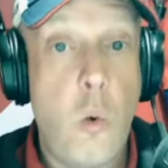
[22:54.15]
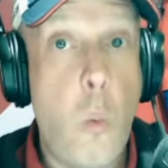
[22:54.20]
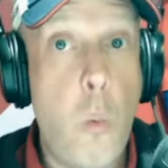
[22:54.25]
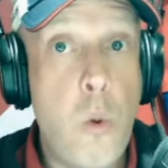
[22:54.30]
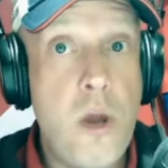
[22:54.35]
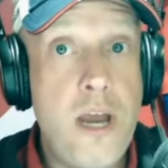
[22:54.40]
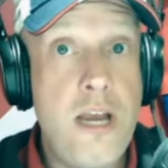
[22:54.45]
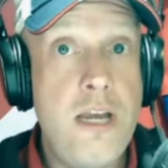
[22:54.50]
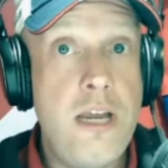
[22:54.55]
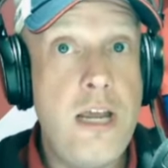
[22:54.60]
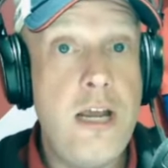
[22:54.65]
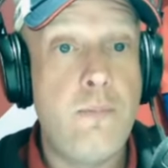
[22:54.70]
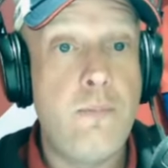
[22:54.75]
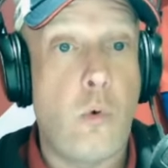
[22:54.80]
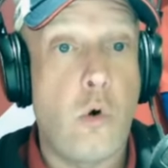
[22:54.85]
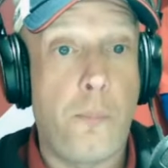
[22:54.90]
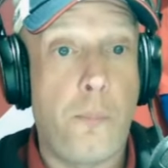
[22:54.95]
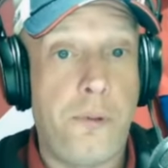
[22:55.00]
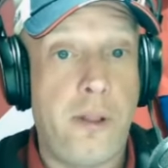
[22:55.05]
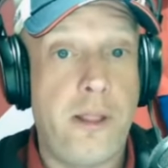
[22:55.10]
We need
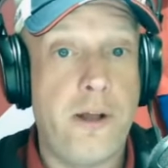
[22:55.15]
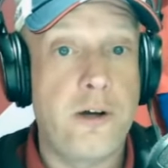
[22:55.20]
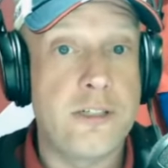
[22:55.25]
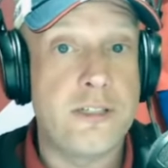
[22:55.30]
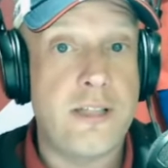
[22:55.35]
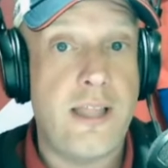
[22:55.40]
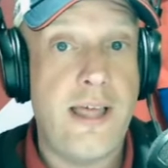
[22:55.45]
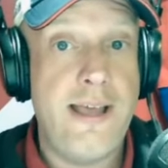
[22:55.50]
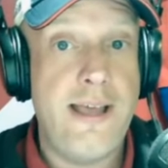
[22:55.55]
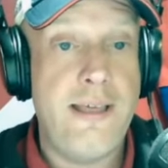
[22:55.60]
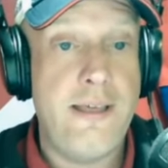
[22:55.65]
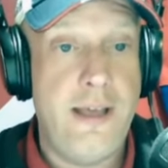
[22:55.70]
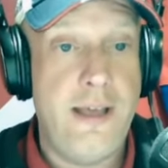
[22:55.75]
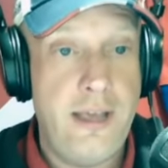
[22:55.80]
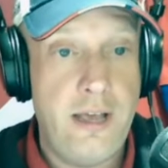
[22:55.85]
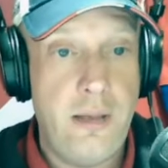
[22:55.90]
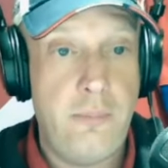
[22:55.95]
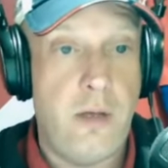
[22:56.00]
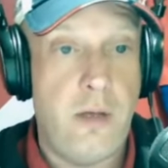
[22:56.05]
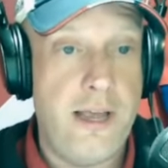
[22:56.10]
more players like
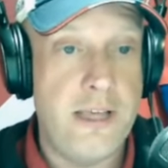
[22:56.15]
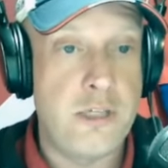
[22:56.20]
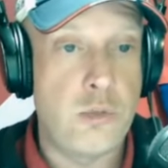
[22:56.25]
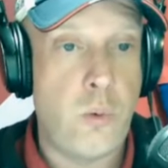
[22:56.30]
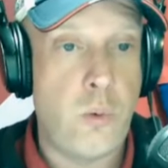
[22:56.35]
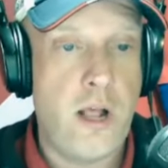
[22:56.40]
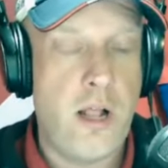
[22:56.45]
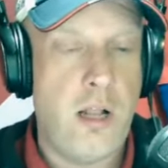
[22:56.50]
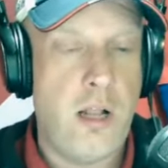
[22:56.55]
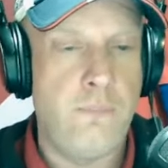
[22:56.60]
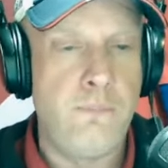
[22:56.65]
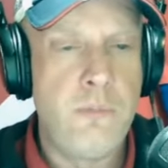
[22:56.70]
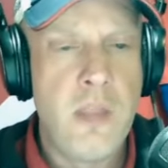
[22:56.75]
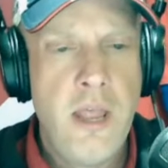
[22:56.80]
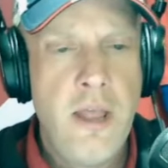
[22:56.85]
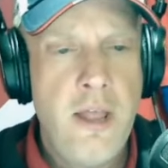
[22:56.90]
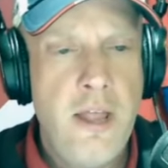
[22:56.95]
him as well.